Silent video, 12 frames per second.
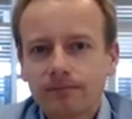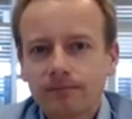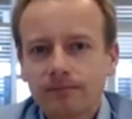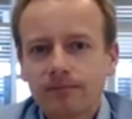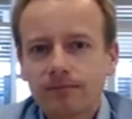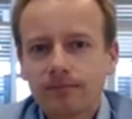
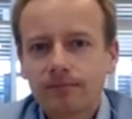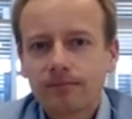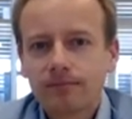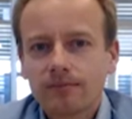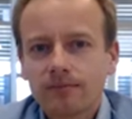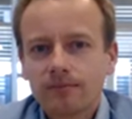
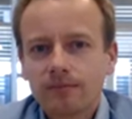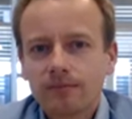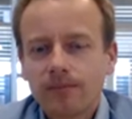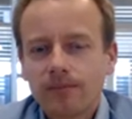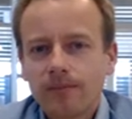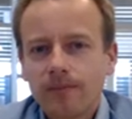
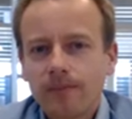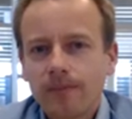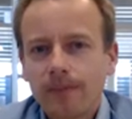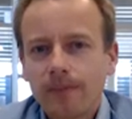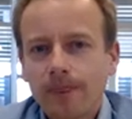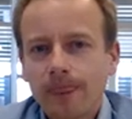
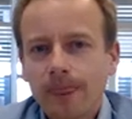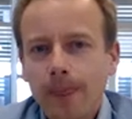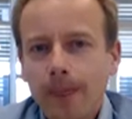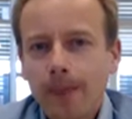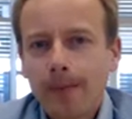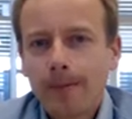
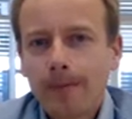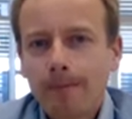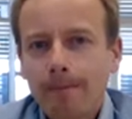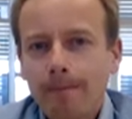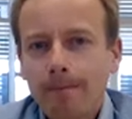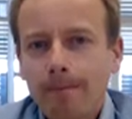
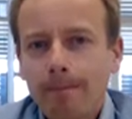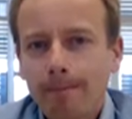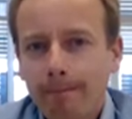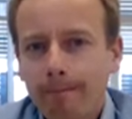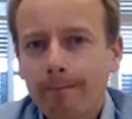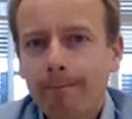
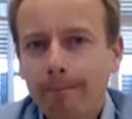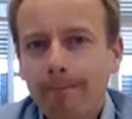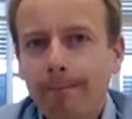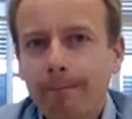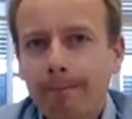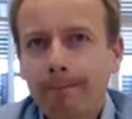
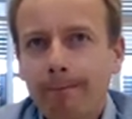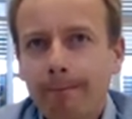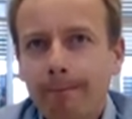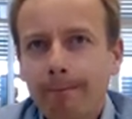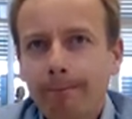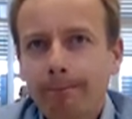
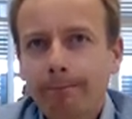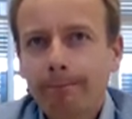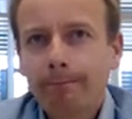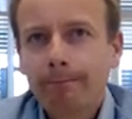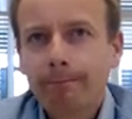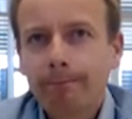
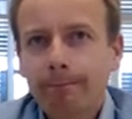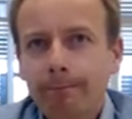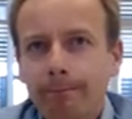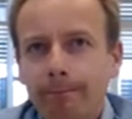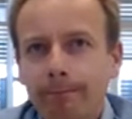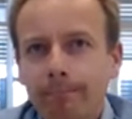
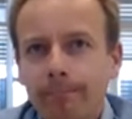[no speech]